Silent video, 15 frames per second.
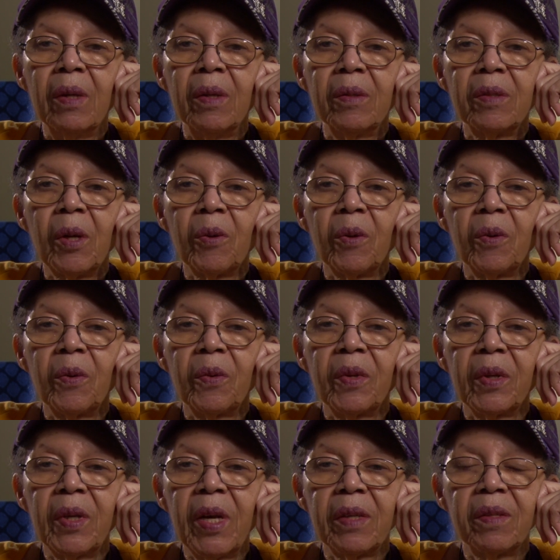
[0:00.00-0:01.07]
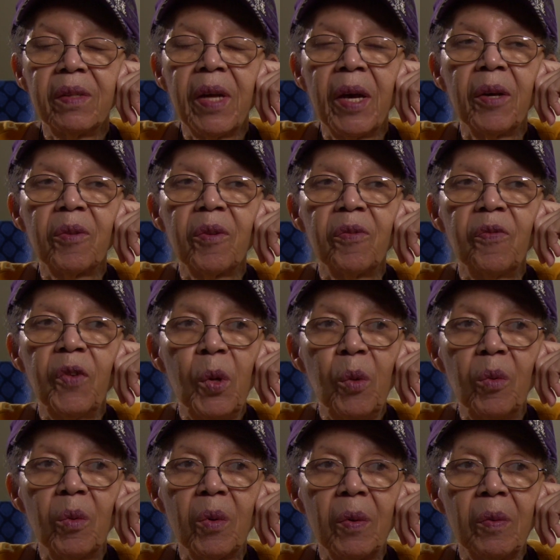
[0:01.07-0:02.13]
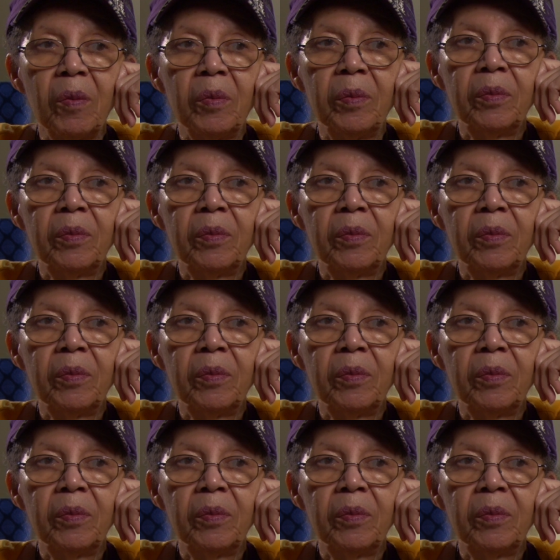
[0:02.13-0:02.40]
So the next day at the funeral,